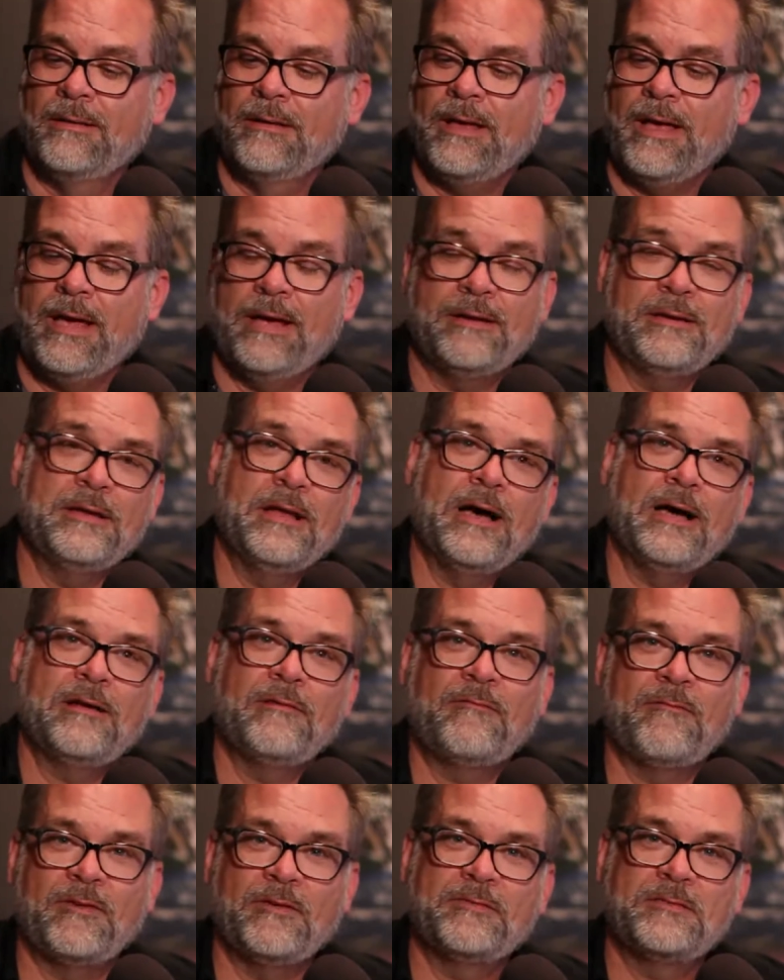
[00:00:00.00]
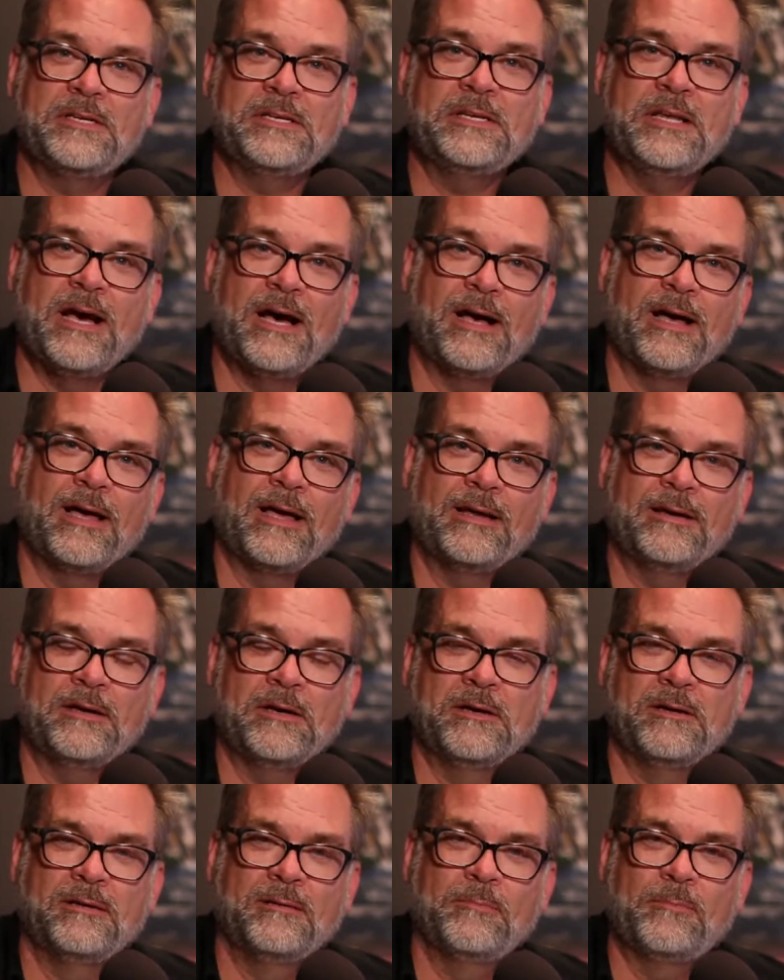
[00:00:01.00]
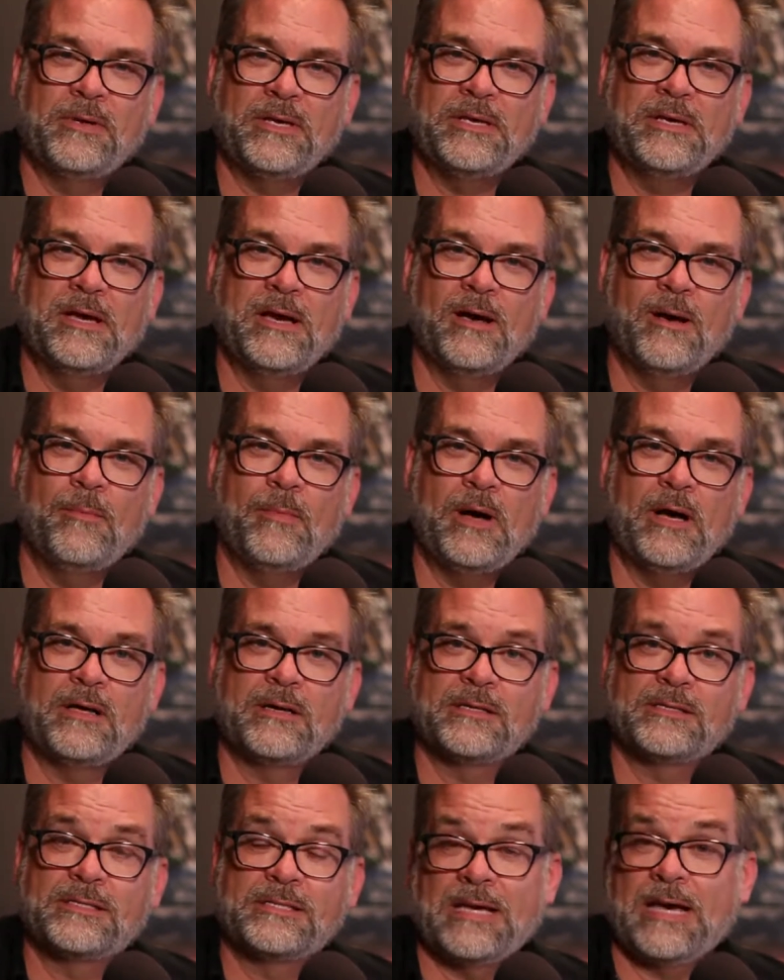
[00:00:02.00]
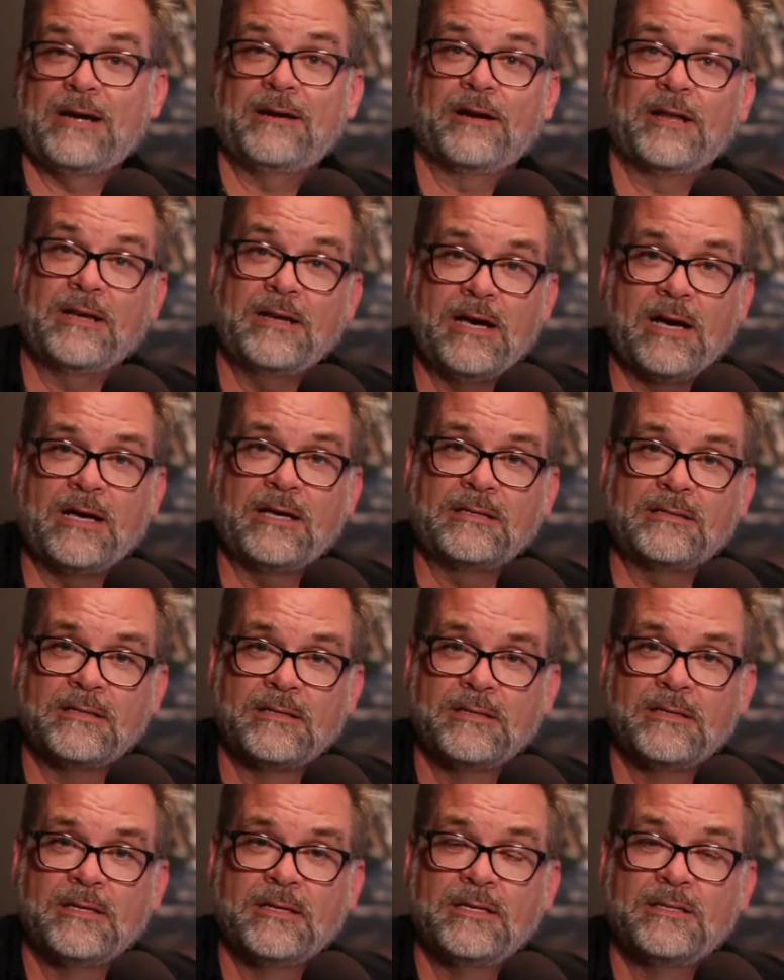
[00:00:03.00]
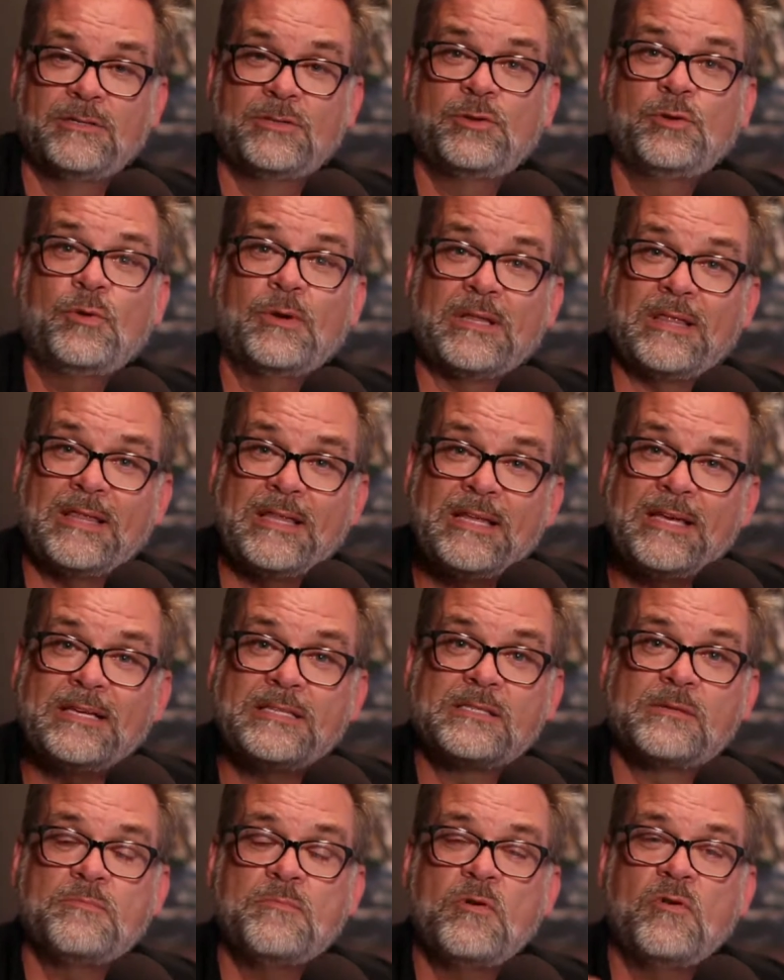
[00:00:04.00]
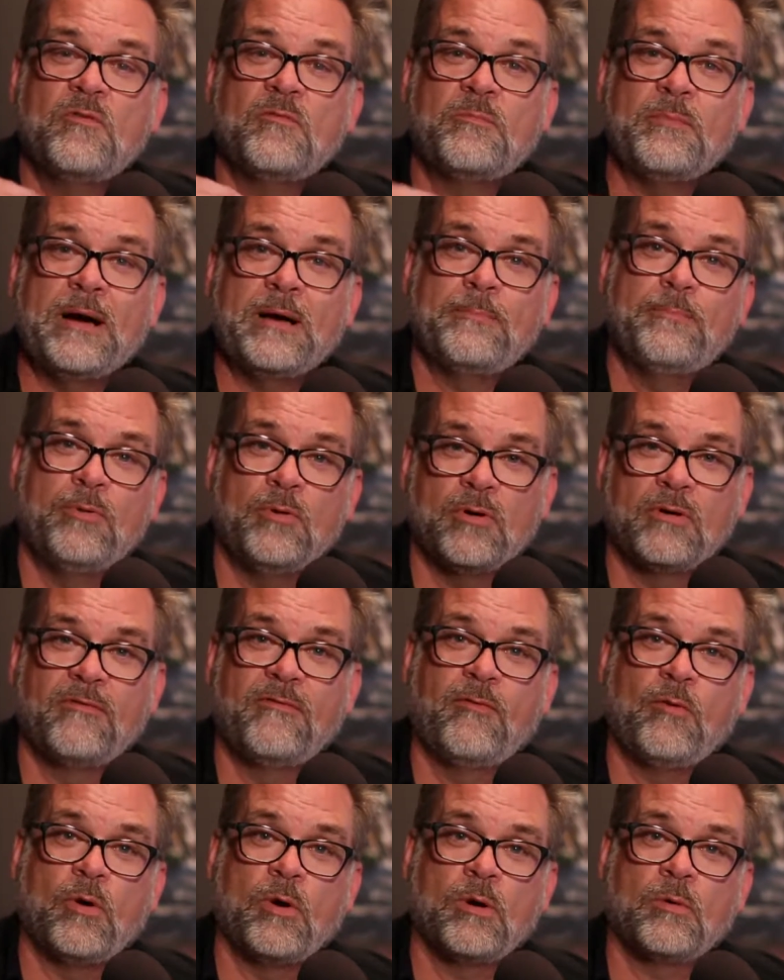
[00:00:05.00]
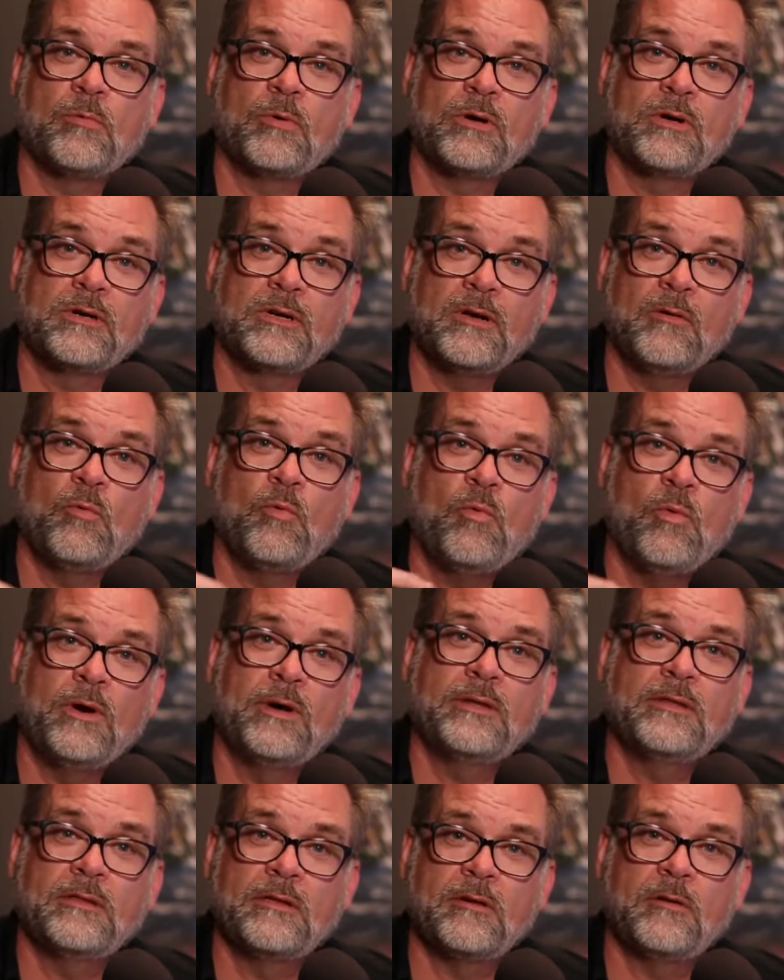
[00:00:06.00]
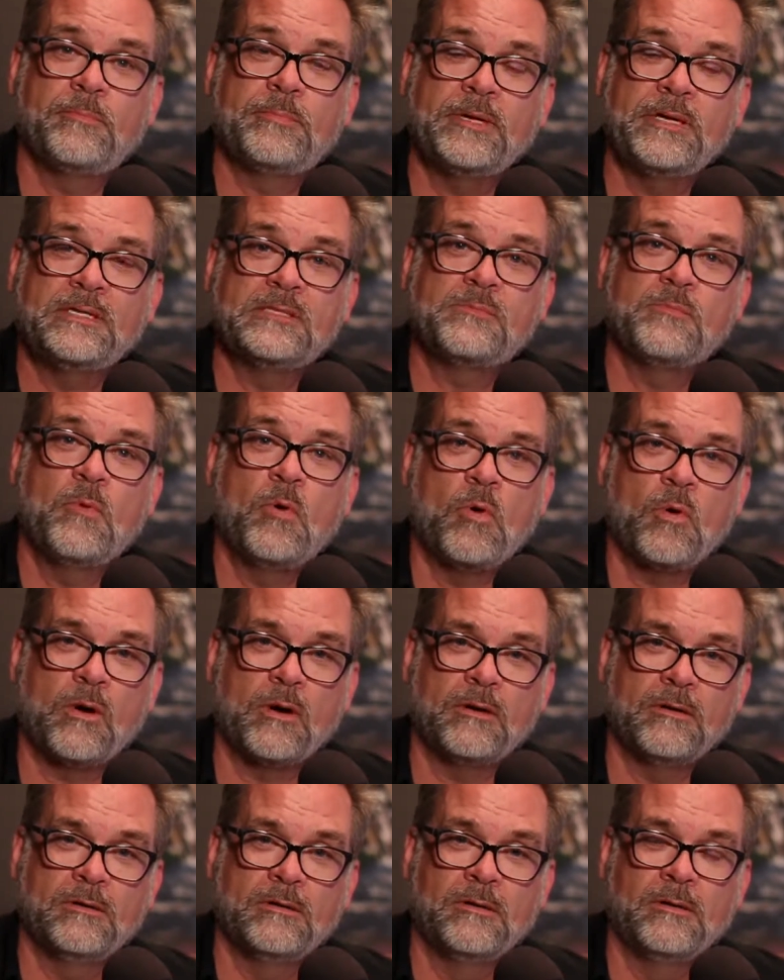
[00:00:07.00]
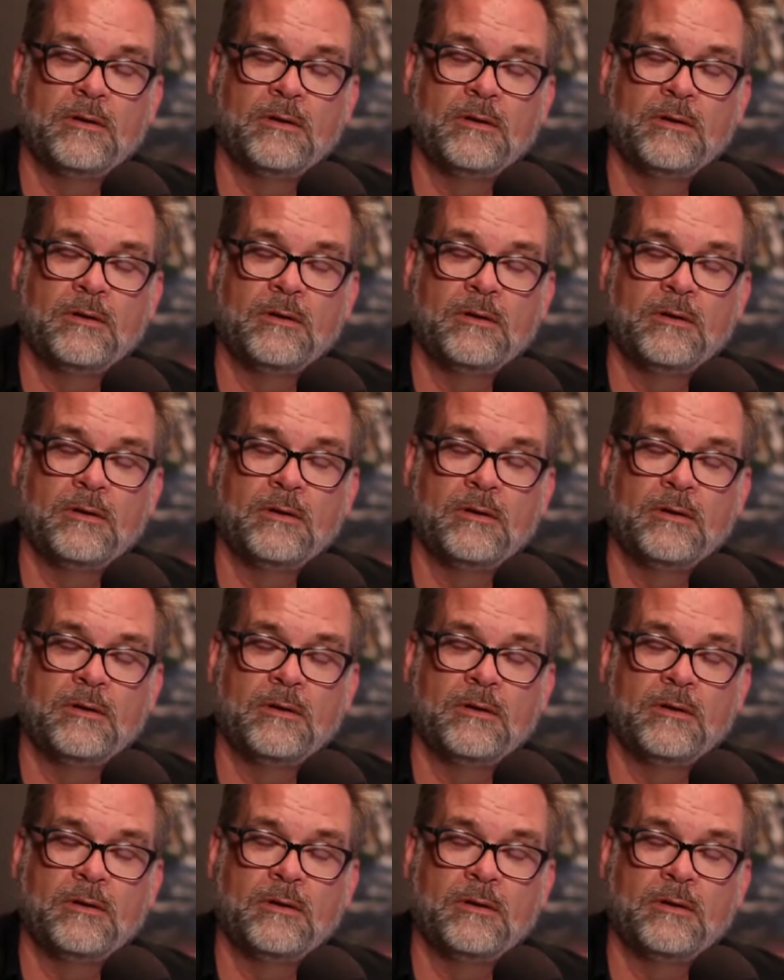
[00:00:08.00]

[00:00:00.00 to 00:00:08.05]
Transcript: at 9:59 p.m. on a Saturday night to at least move my book forward one little piece more.